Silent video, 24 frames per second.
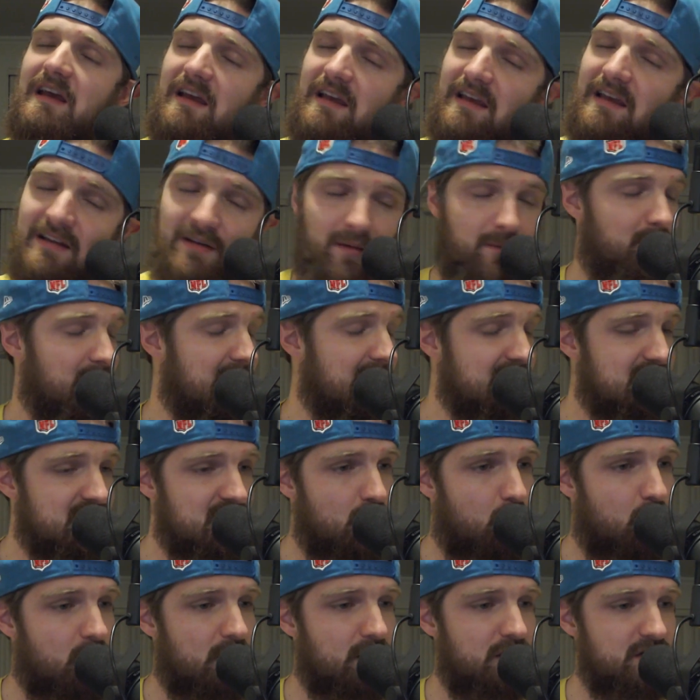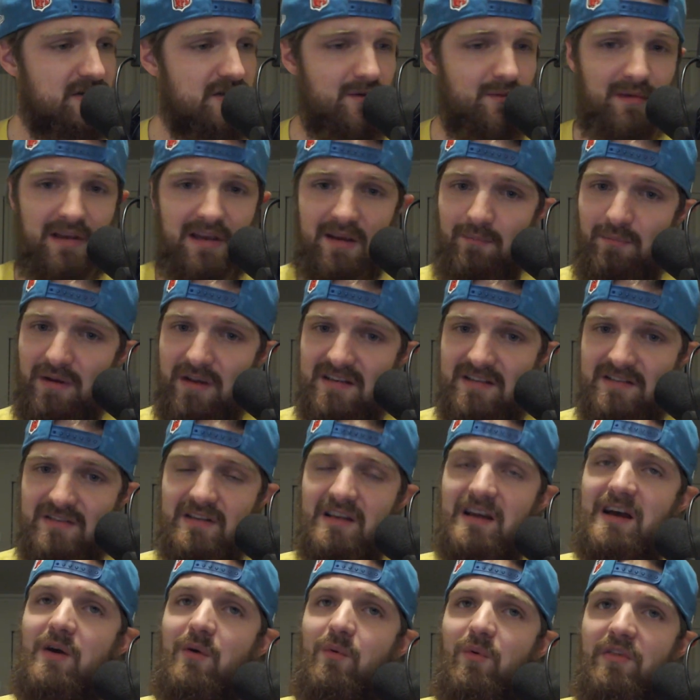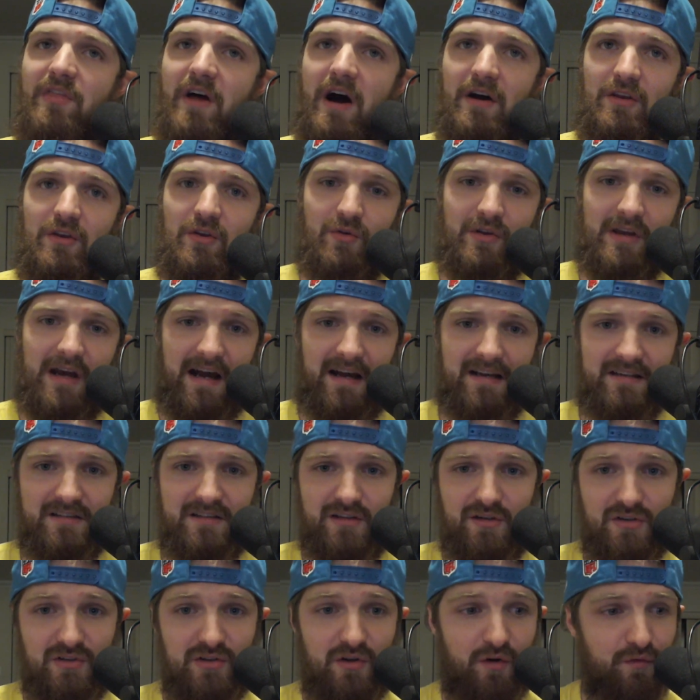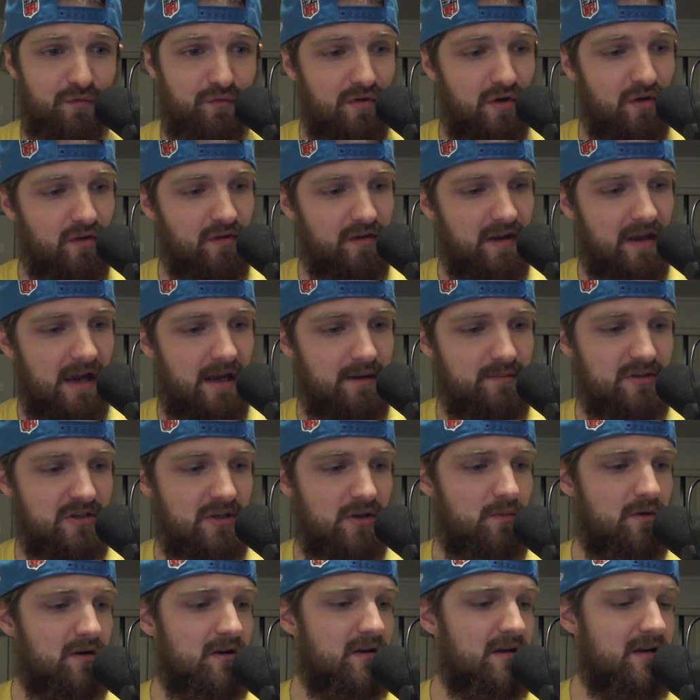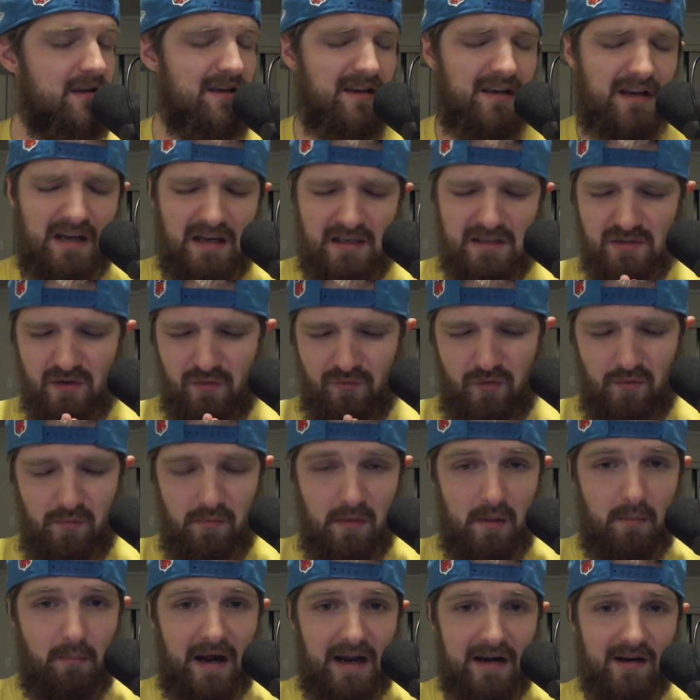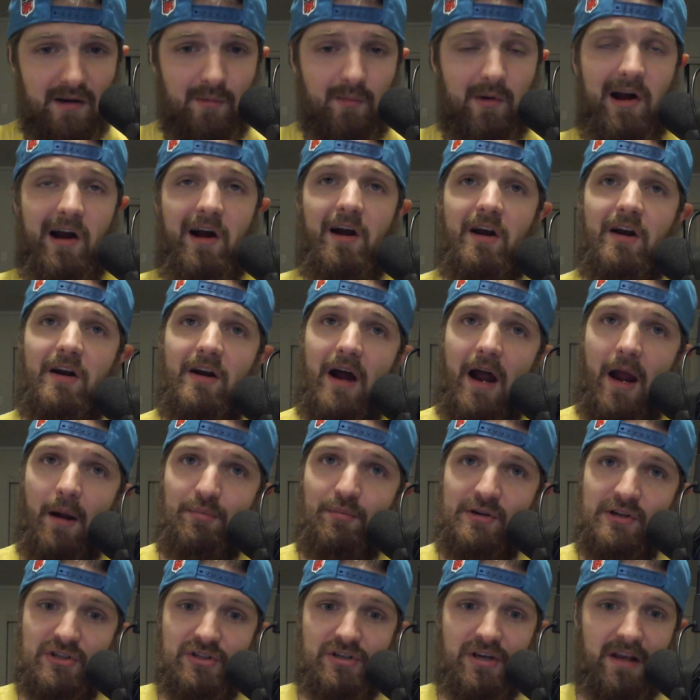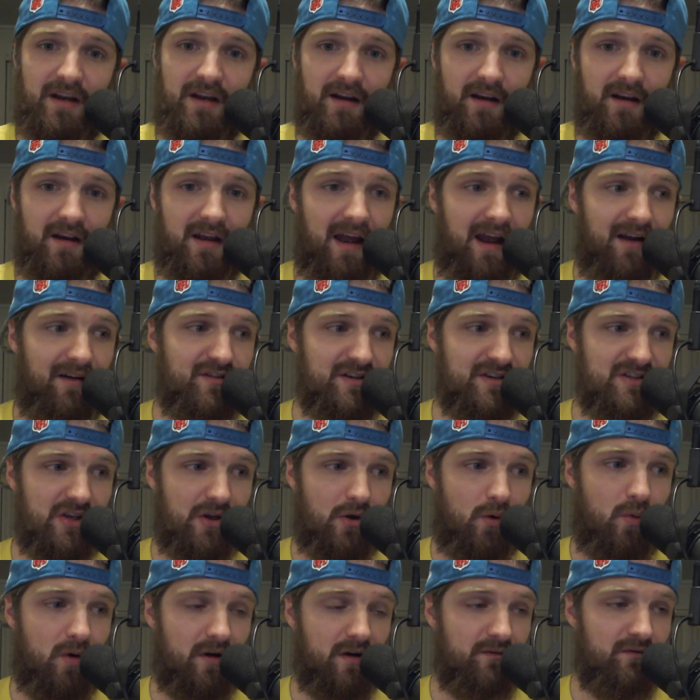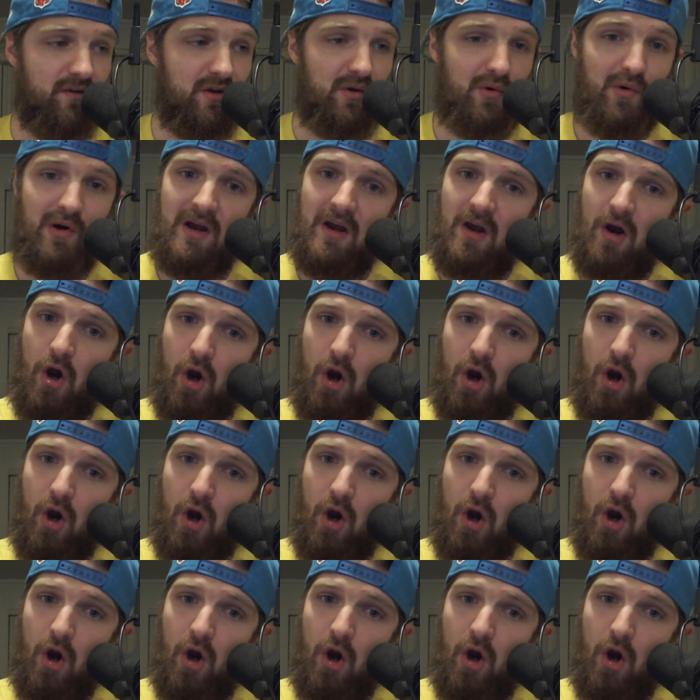It means the world to me, because without you guys, there's no Fill in the Gaps community. So from the bottom of my heart, I appreciate it, every single one of you.